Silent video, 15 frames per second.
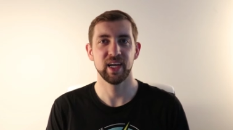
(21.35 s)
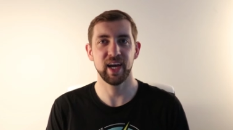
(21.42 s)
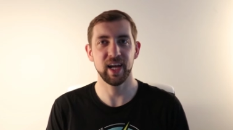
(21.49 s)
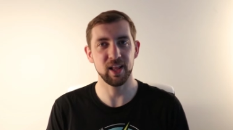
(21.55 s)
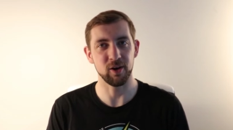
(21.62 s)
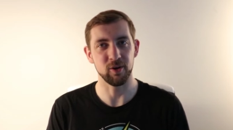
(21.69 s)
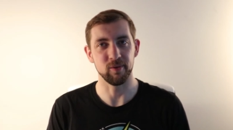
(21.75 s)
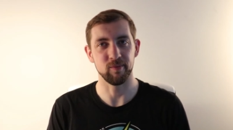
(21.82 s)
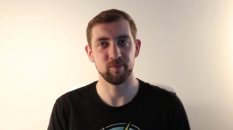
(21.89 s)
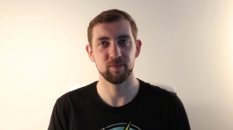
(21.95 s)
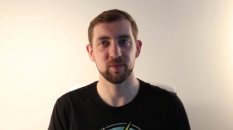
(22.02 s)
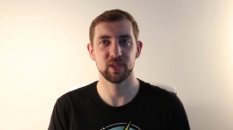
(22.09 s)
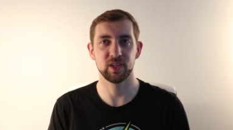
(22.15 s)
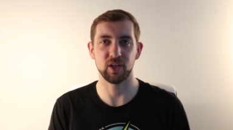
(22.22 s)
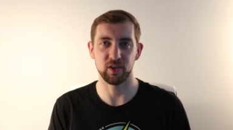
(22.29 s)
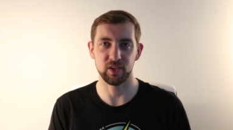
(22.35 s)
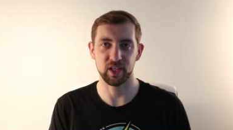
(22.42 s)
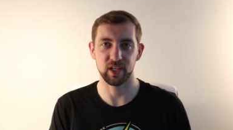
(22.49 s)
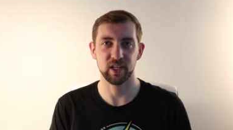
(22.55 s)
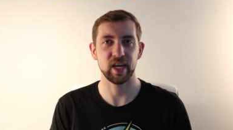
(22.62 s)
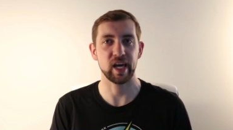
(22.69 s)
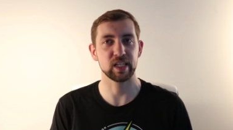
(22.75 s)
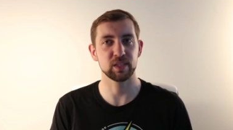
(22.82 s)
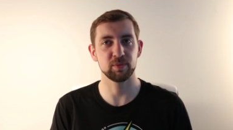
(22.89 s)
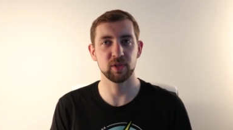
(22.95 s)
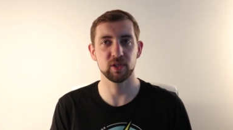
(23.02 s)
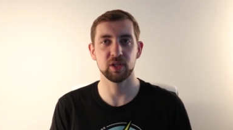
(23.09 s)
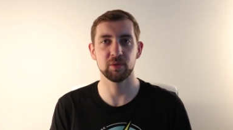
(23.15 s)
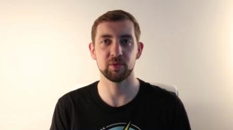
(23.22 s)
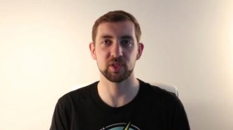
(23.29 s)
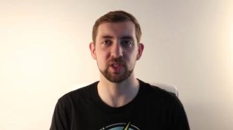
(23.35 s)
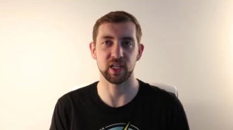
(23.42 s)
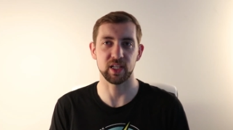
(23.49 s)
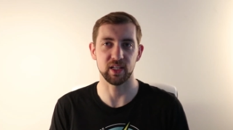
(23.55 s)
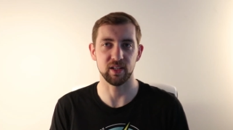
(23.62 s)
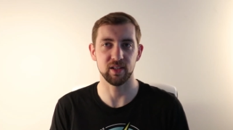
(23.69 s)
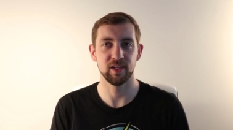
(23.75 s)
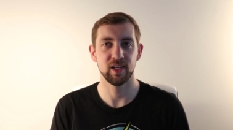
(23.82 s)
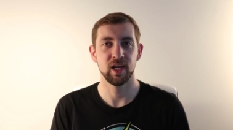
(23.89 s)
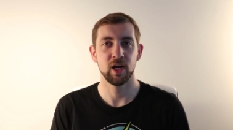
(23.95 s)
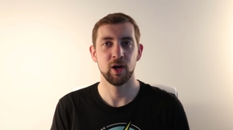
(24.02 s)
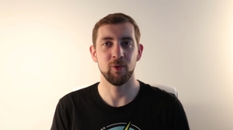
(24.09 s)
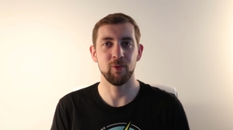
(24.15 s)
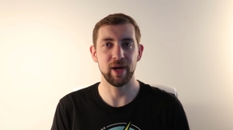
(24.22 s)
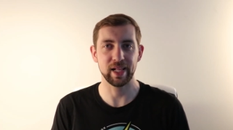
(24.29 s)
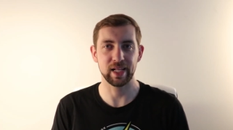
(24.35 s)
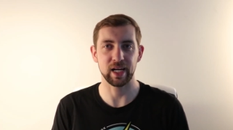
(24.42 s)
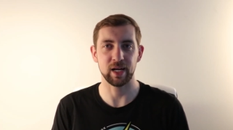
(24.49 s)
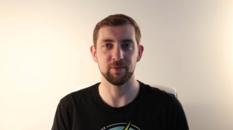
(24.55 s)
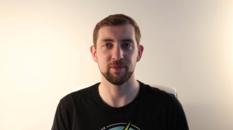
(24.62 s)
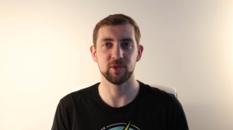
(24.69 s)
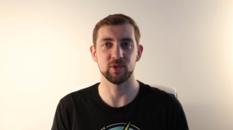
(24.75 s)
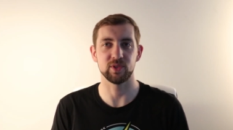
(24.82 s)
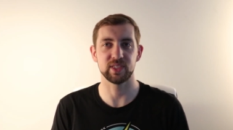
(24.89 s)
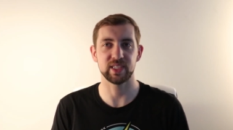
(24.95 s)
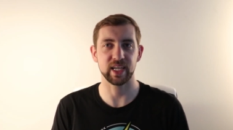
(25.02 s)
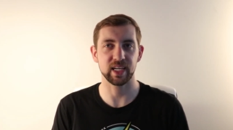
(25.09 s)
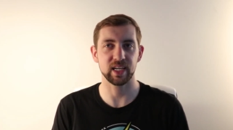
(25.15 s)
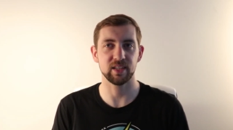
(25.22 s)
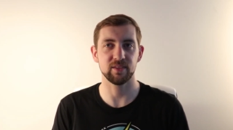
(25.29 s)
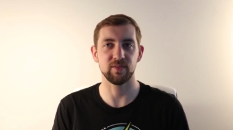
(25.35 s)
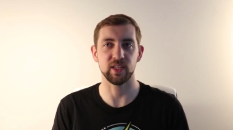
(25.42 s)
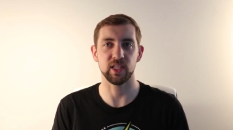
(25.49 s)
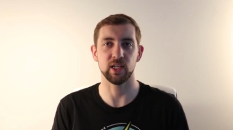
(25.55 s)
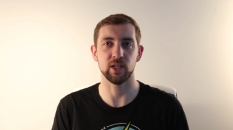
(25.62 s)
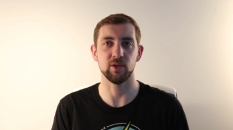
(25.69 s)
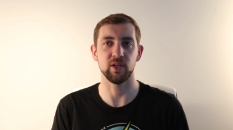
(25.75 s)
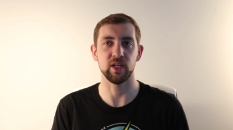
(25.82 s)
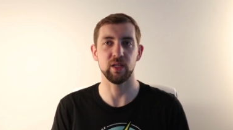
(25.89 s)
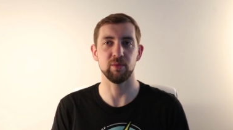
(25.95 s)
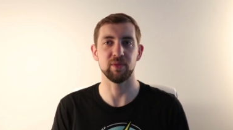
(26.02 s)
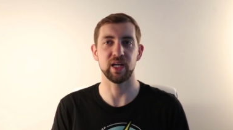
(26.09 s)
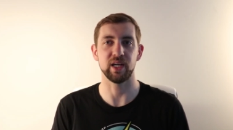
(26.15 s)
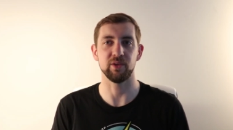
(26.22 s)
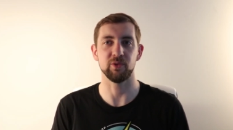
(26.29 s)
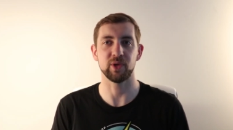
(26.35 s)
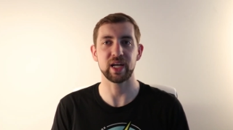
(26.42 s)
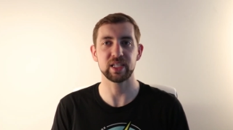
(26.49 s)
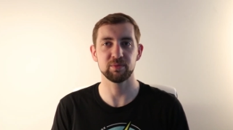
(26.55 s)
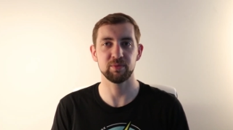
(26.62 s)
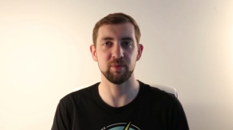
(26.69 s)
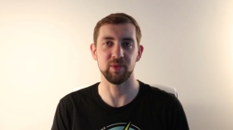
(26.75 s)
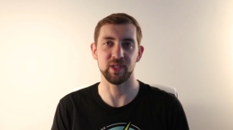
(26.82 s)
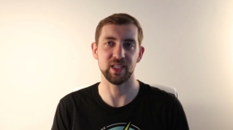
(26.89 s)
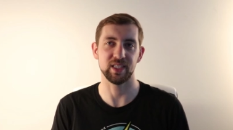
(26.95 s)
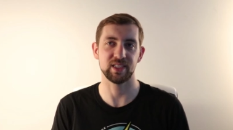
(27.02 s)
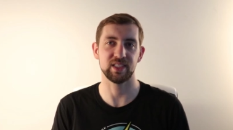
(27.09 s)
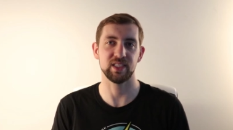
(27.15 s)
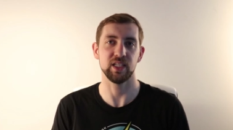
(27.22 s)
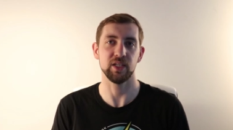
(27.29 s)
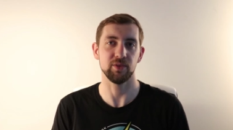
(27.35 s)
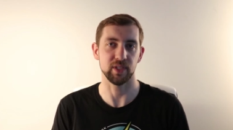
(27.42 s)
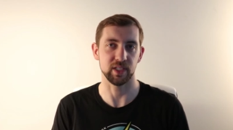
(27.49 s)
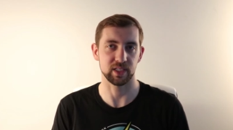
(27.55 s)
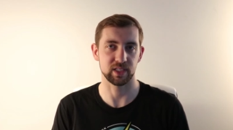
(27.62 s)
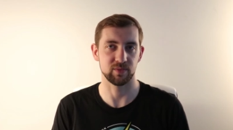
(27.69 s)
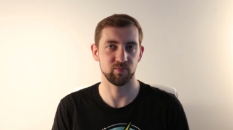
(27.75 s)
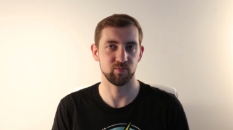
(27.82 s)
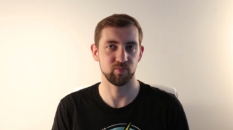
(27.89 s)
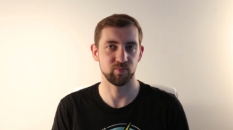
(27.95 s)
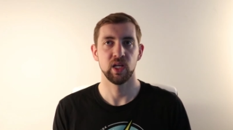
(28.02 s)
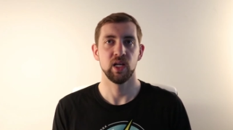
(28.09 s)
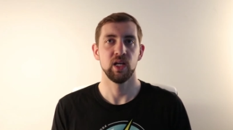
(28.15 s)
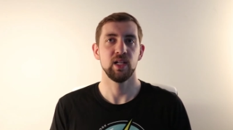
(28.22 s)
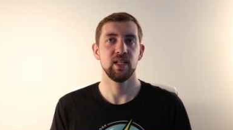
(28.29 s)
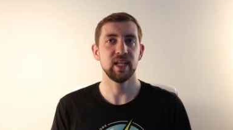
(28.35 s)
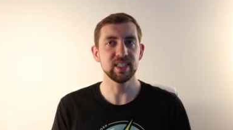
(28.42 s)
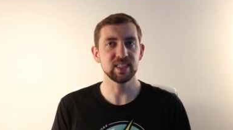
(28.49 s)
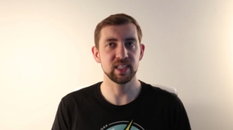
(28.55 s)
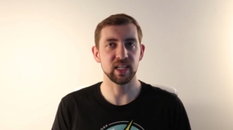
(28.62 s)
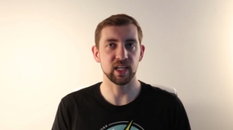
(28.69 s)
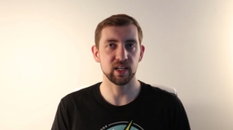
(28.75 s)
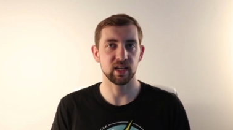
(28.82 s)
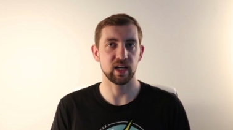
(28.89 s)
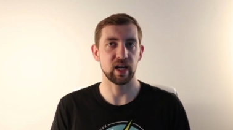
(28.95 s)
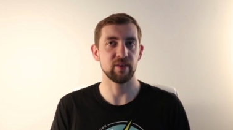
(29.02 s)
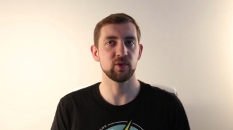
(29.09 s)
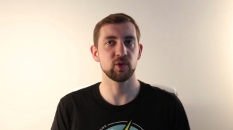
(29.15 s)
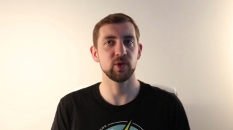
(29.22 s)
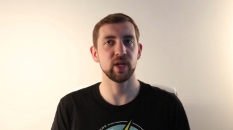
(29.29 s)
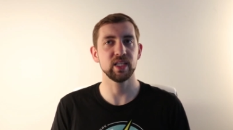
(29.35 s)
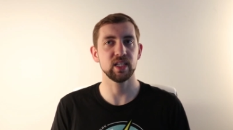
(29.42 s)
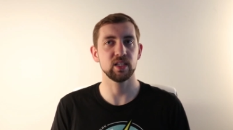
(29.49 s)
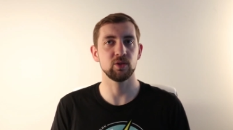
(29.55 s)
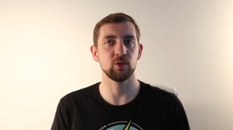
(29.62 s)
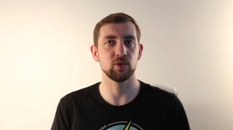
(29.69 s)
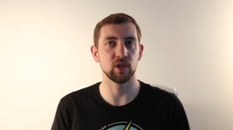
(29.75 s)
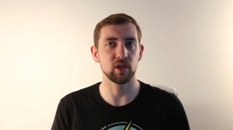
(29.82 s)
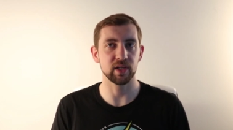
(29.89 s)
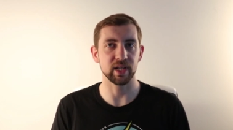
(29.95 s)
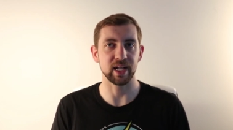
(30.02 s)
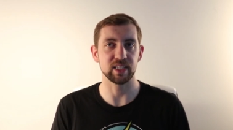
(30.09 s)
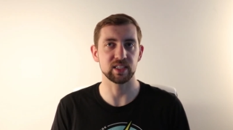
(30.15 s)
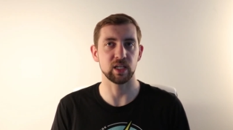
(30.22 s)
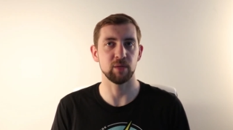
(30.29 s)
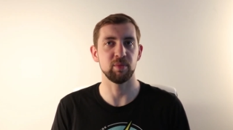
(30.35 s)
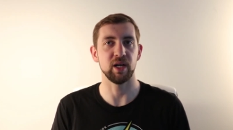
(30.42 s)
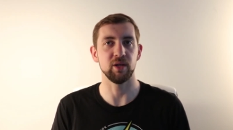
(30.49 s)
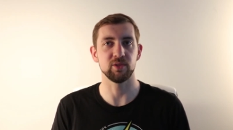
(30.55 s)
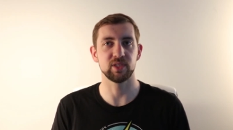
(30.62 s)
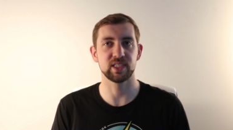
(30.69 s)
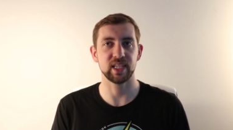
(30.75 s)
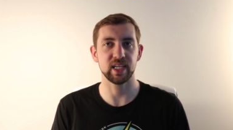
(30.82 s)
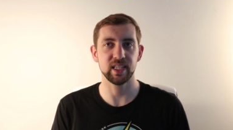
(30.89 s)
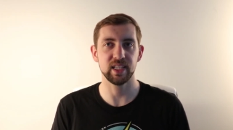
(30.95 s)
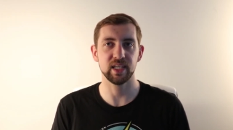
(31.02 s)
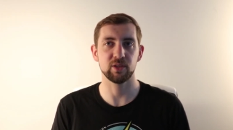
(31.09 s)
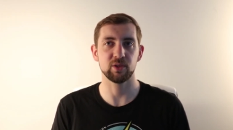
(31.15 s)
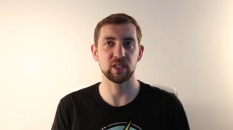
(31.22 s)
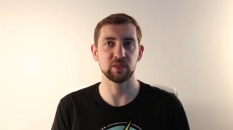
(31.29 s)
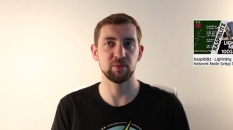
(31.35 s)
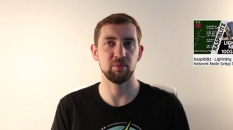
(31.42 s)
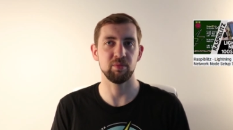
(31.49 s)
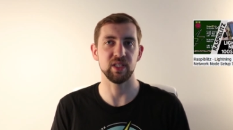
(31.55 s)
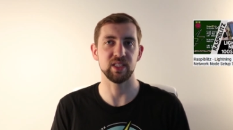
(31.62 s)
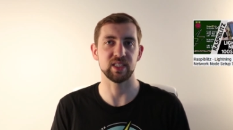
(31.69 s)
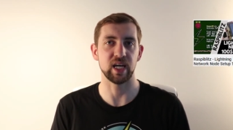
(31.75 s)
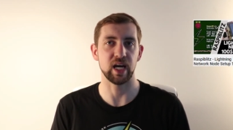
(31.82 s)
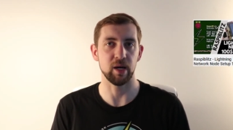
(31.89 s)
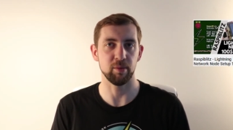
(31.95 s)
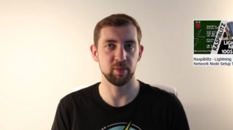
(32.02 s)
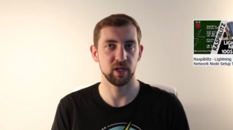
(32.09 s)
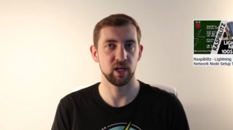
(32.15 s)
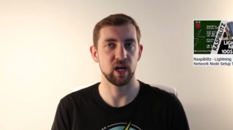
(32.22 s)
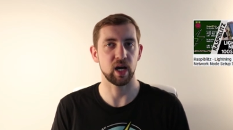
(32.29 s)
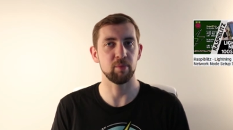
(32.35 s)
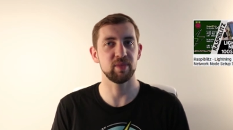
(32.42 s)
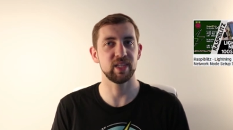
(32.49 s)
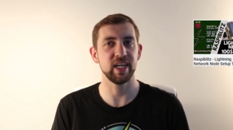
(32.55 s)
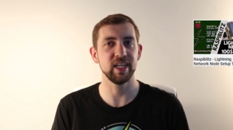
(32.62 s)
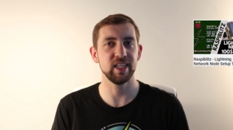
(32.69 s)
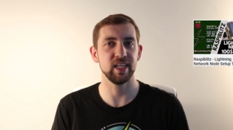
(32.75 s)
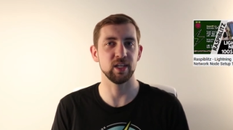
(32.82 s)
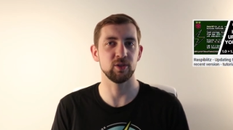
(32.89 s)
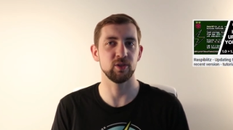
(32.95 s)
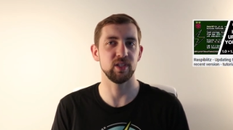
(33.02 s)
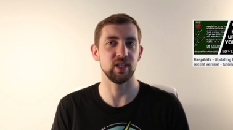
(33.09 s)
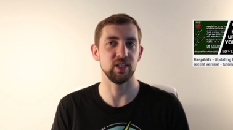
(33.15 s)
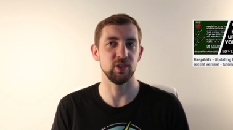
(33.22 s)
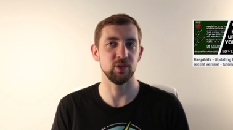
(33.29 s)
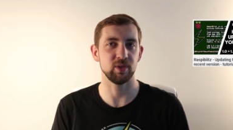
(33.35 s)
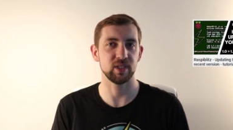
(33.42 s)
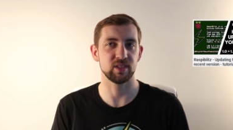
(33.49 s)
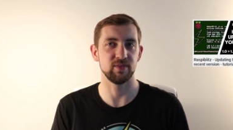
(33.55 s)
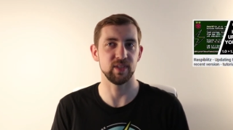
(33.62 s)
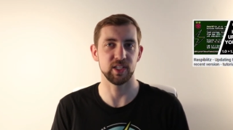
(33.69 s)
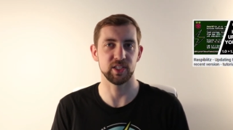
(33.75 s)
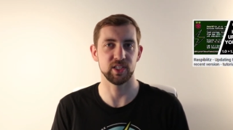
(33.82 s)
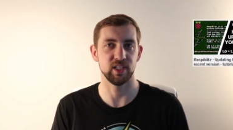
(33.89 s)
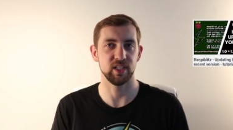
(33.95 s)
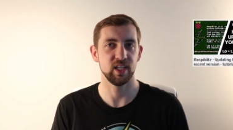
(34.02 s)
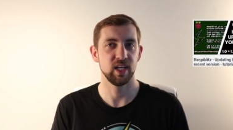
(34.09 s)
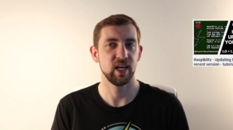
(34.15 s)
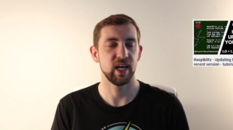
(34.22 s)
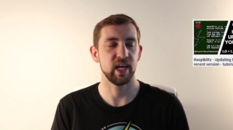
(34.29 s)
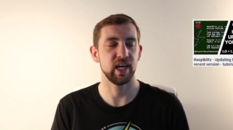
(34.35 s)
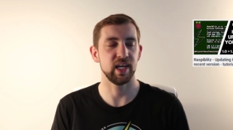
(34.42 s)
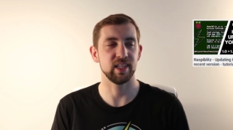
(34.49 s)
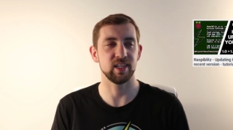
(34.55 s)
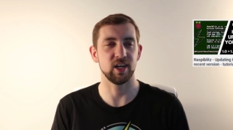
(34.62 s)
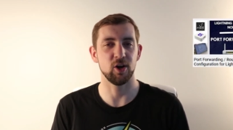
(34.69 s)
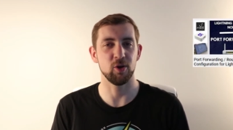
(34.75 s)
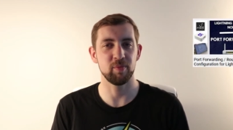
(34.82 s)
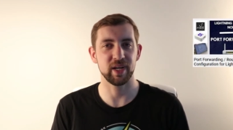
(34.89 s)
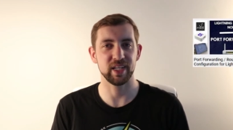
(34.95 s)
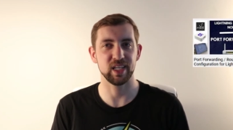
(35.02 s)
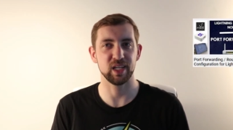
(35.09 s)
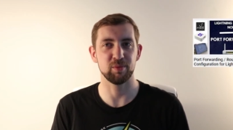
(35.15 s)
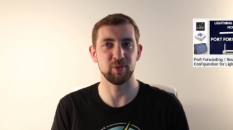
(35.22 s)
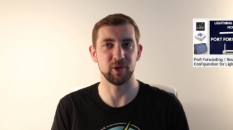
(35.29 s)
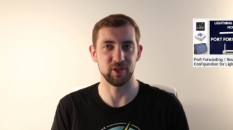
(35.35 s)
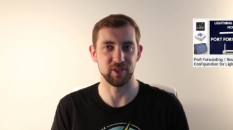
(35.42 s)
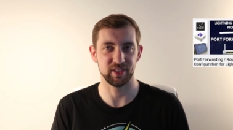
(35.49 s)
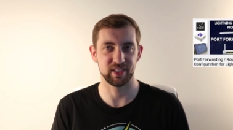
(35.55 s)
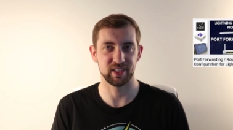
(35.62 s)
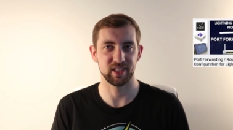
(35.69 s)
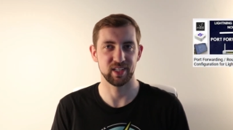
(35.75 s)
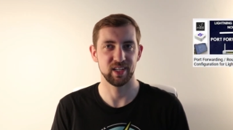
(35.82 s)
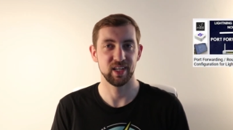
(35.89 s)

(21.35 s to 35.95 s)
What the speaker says: Hello, Tony, Explore Crypto channel. Welcome to second video in my Raspiblitz series. Last year, I've created tutorials about setting Raspiblitz up, updating to the newest version, and opening ports.